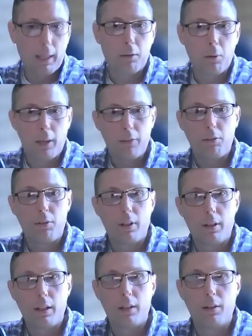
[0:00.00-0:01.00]

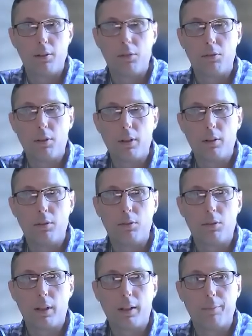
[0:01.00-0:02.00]
question is
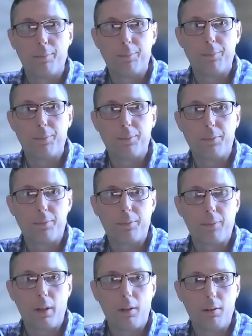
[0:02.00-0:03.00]
do
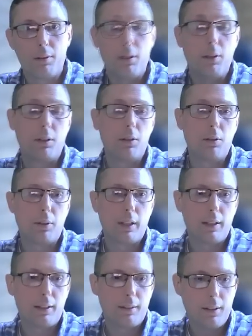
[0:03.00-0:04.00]
you
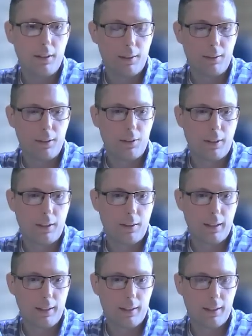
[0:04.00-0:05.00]
think
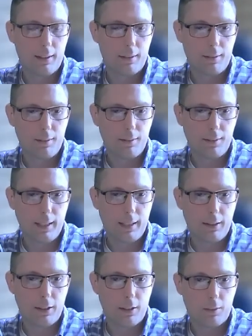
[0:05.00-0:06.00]
that
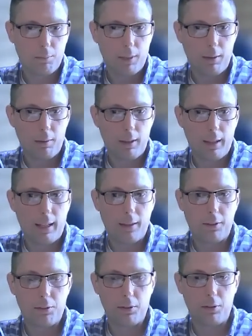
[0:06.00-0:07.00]
they're
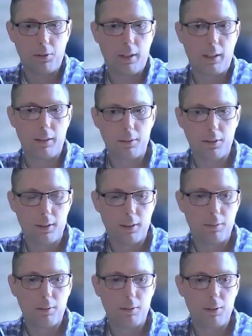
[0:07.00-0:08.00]
honestly trying
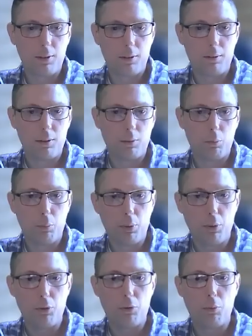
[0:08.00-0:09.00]
to
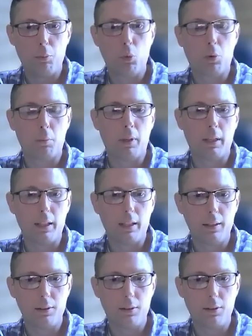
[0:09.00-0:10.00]
push more money
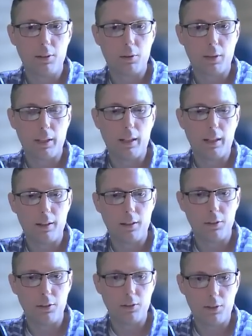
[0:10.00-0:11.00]
into the green
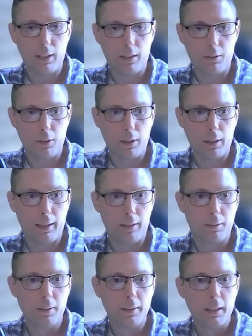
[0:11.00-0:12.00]
energy sector
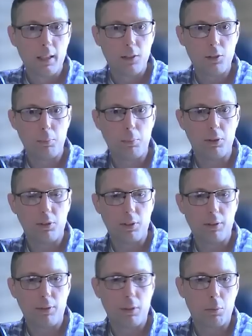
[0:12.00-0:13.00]
and
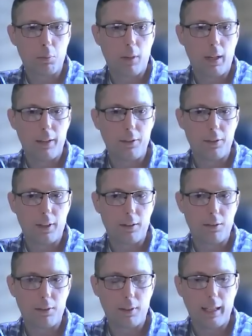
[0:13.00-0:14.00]
specific
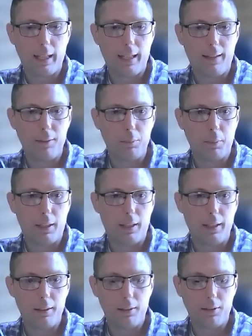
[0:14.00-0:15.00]
projects that they have in
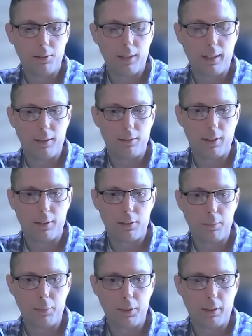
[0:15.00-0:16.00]
mind? Is that
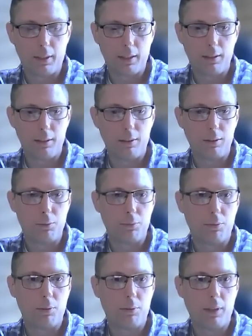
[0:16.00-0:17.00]
something that you've
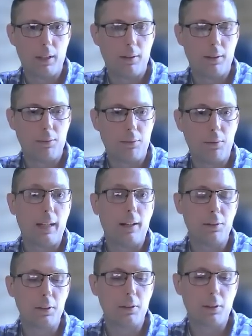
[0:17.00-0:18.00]

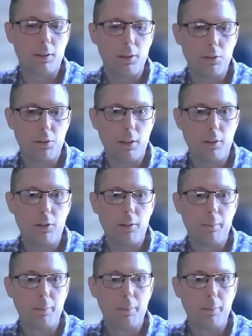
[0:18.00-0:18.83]
found in your research?